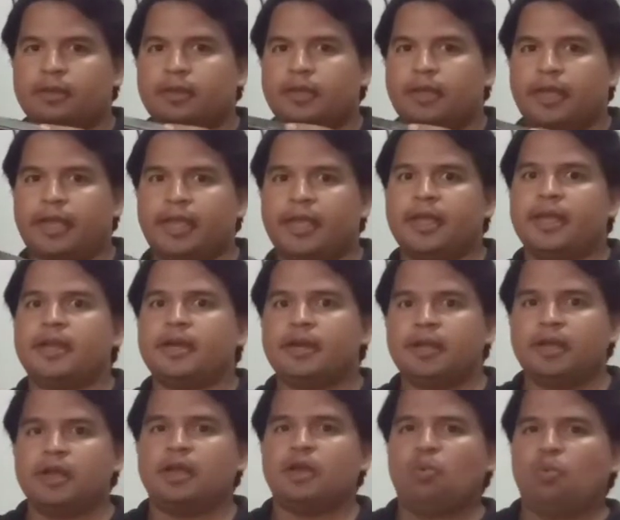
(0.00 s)
And
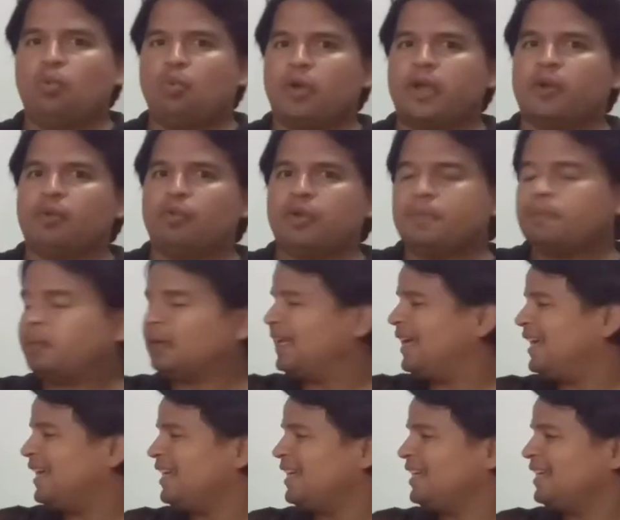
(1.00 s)
when we
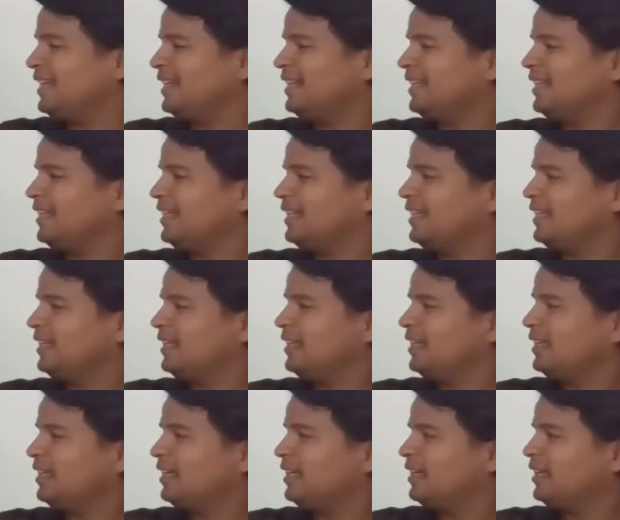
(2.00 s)
play
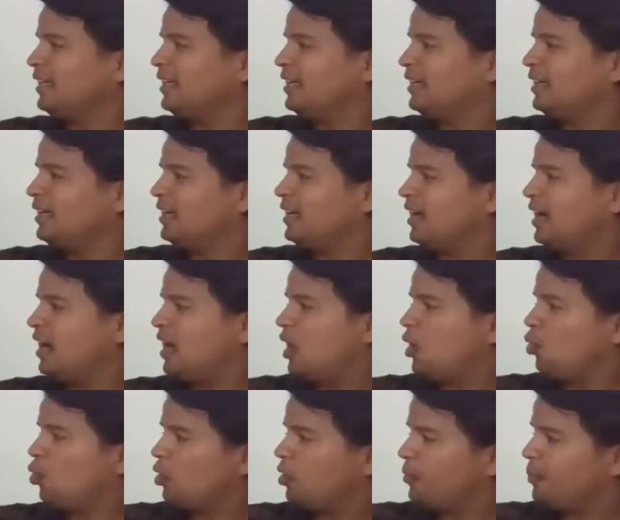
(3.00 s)

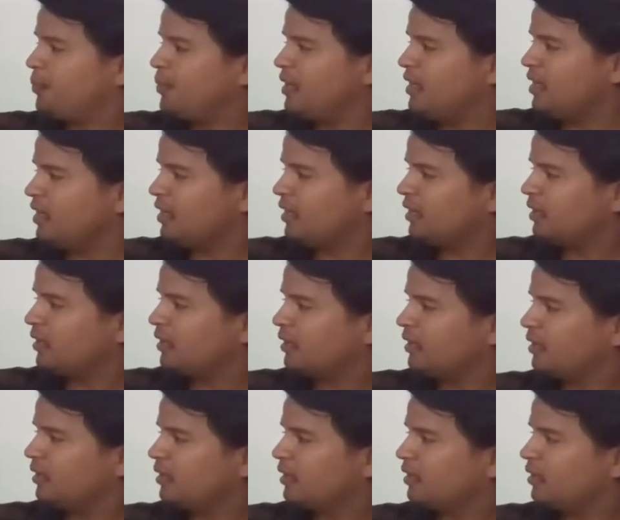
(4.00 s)
our B
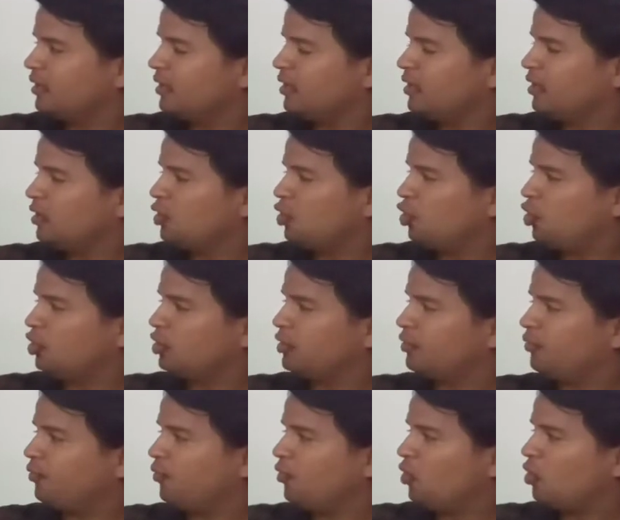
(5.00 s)
on the
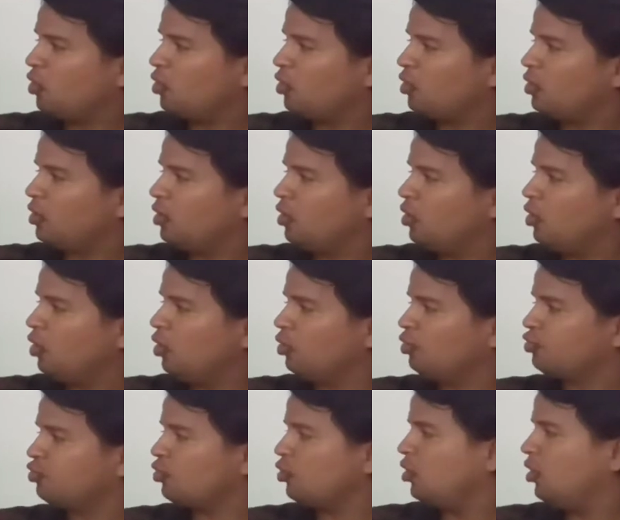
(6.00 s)

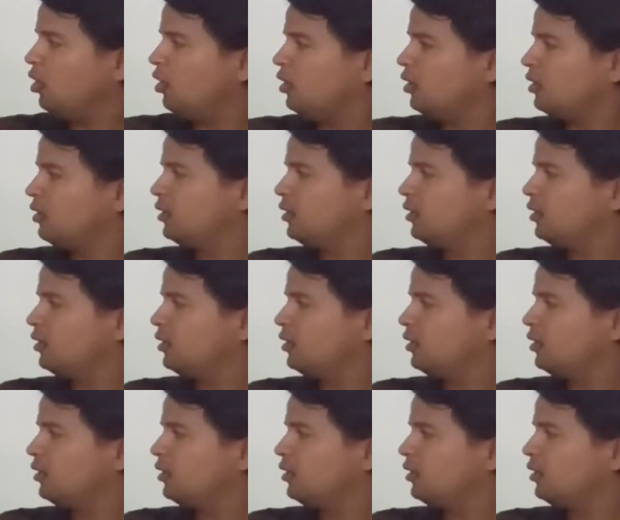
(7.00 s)
4-hole draw,